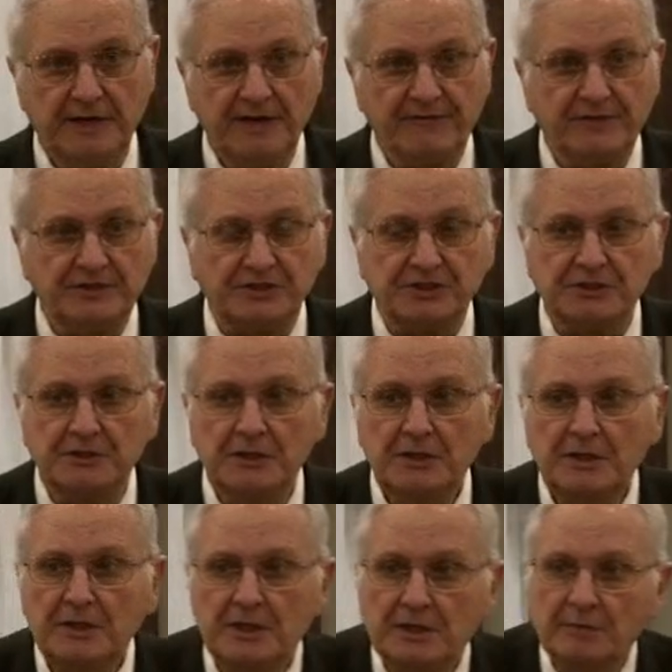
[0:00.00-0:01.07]
the difference
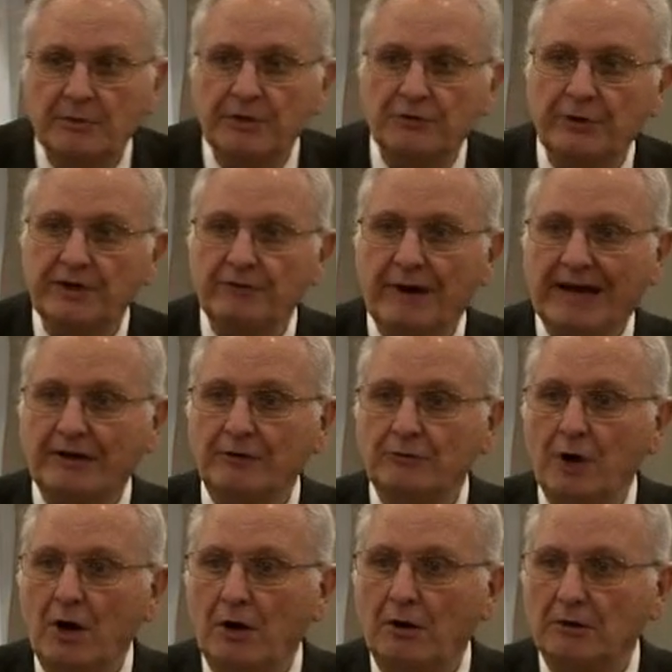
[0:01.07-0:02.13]
between right or
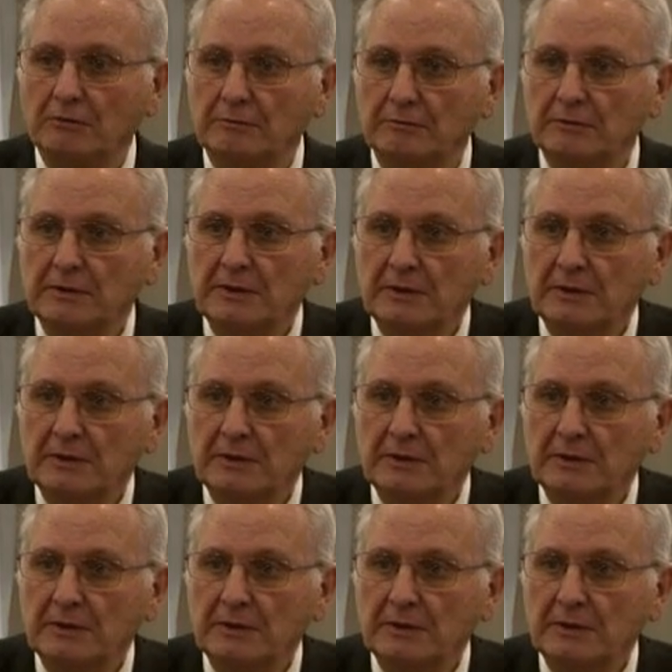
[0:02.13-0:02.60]
wrong.